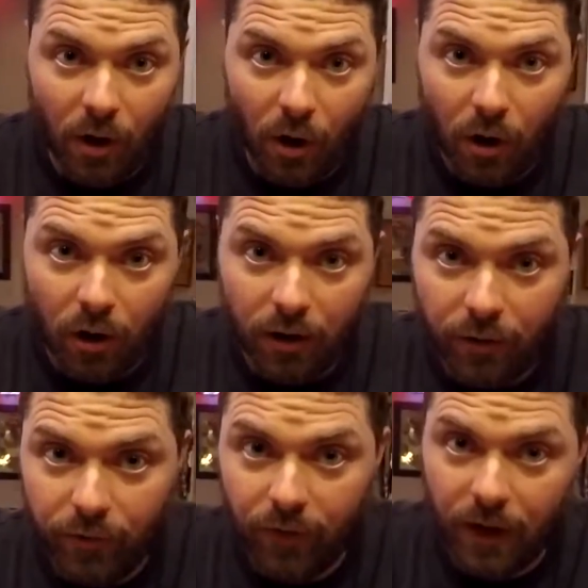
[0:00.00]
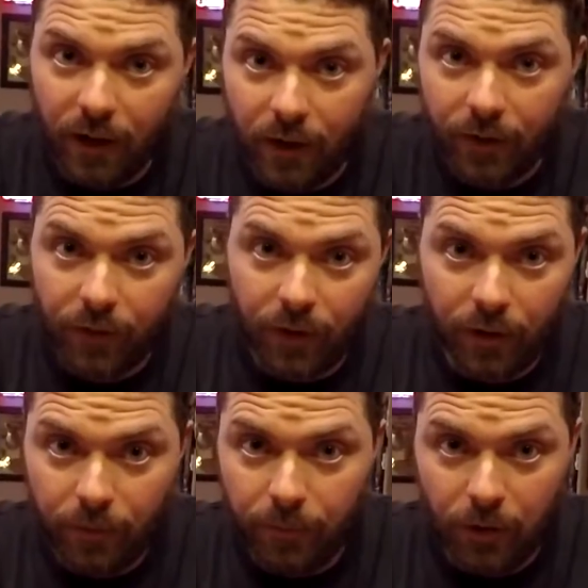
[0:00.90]
all of
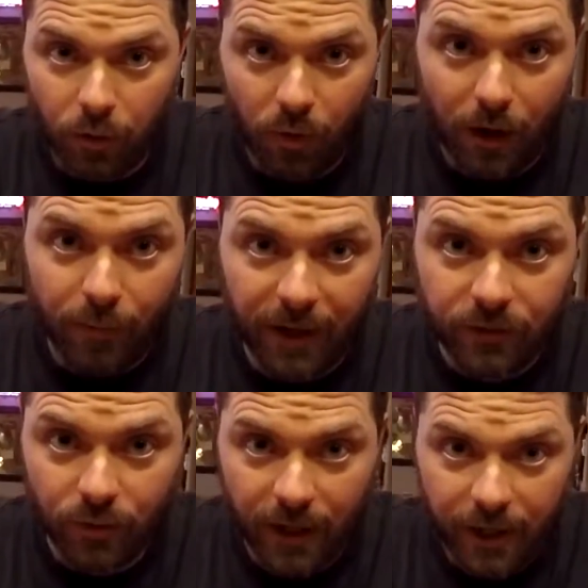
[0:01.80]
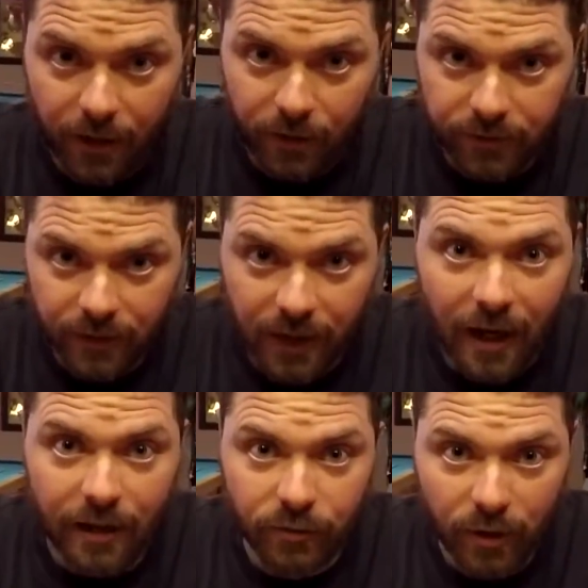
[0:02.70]
the ground-based radios and the
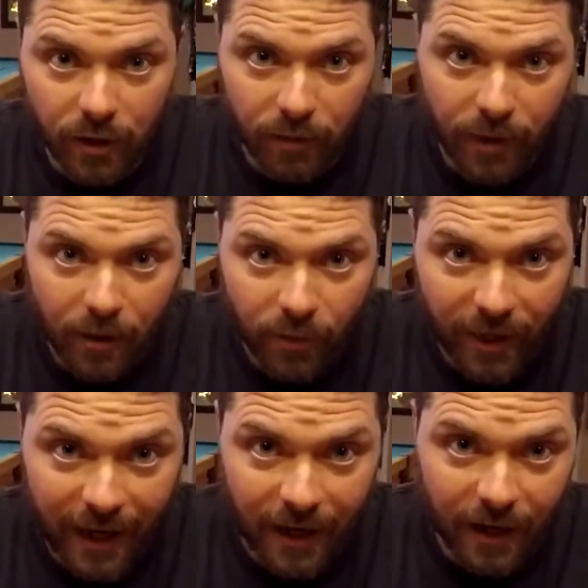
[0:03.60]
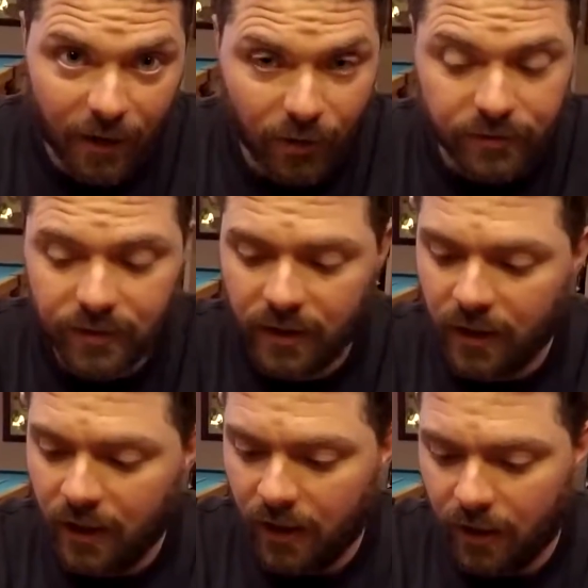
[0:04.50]
guys running around with handhelds
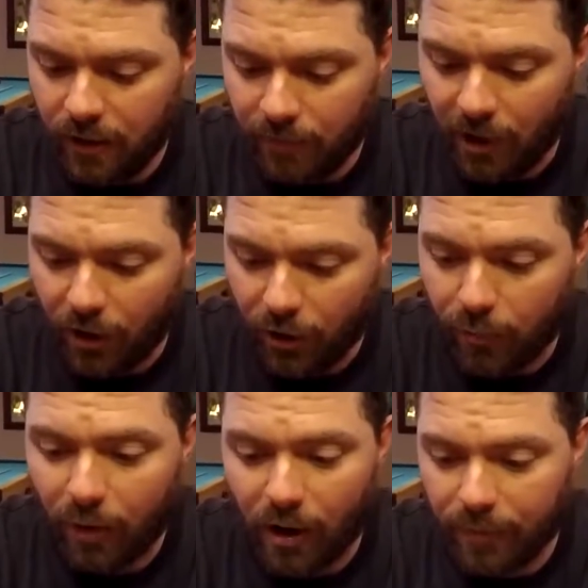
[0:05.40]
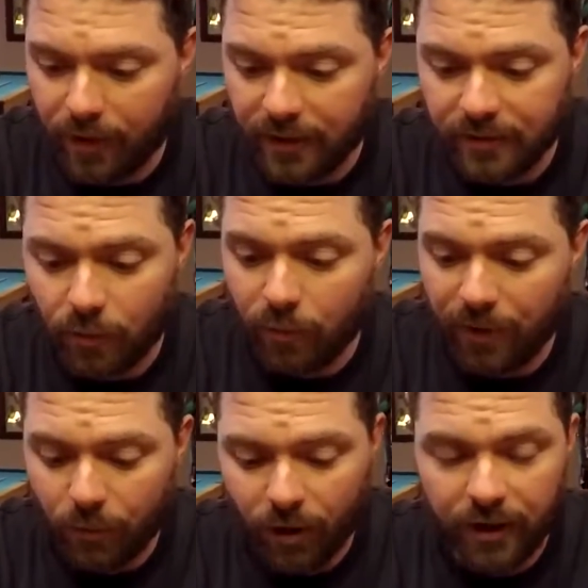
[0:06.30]
on our property. So we'll
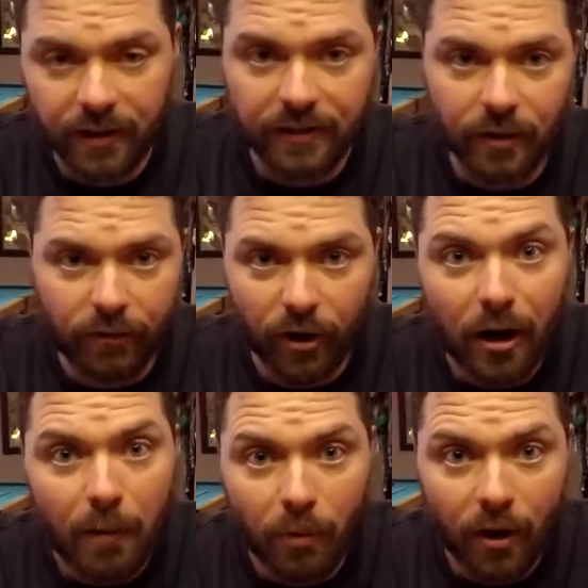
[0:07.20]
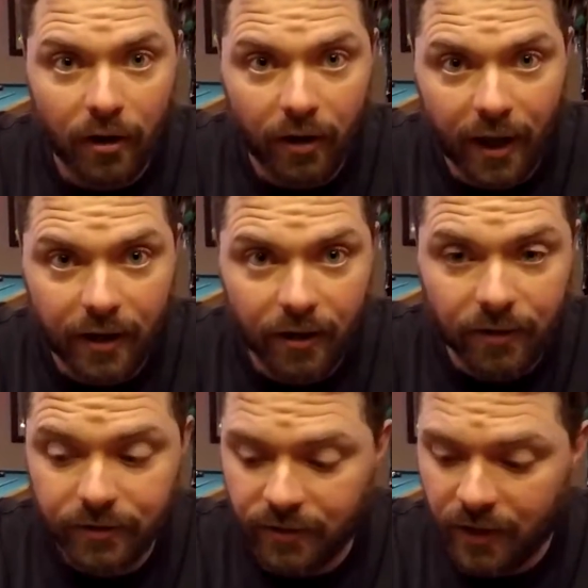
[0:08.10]
be running this over a couple hundred
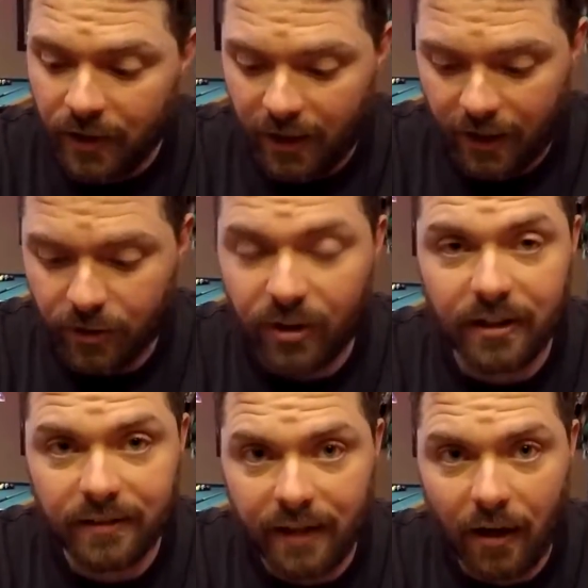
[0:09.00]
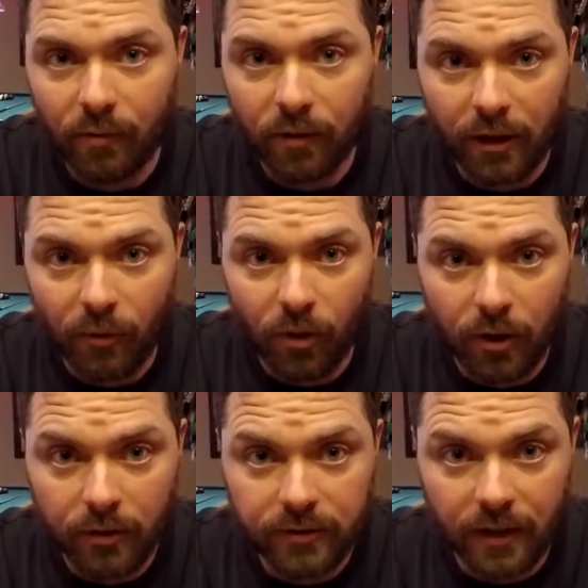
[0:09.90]
acres, and you'll get to see how it really
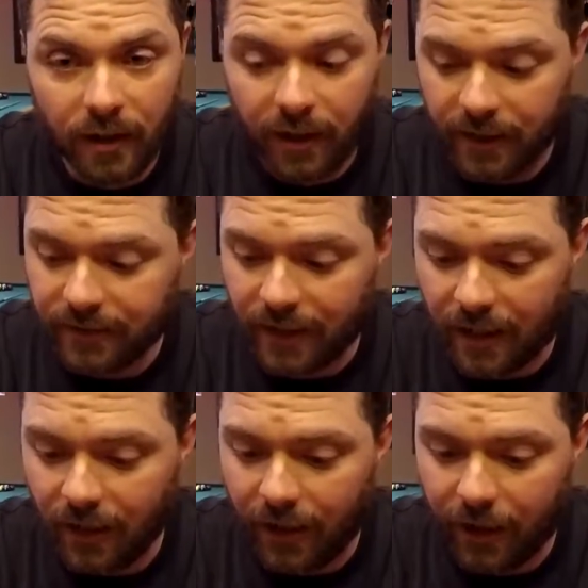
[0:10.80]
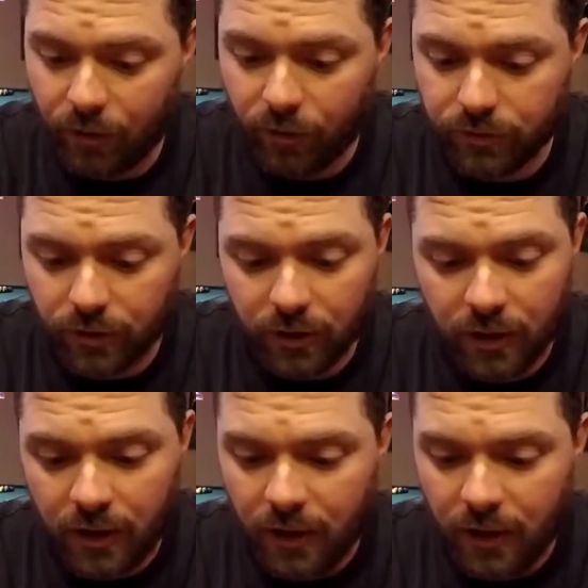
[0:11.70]
works inside the Land Cruiser.